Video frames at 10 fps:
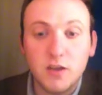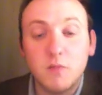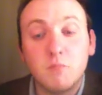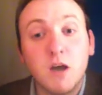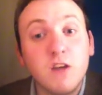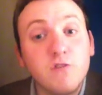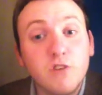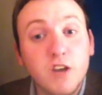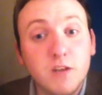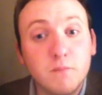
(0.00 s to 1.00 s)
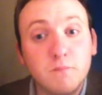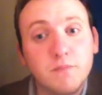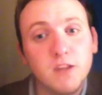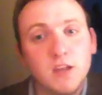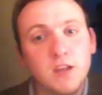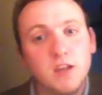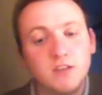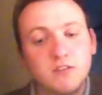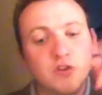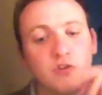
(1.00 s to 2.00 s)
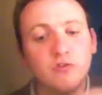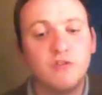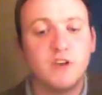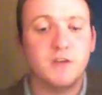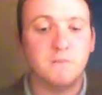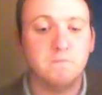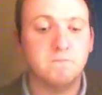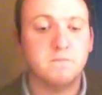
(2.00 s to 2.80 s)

my freedom is your freedom,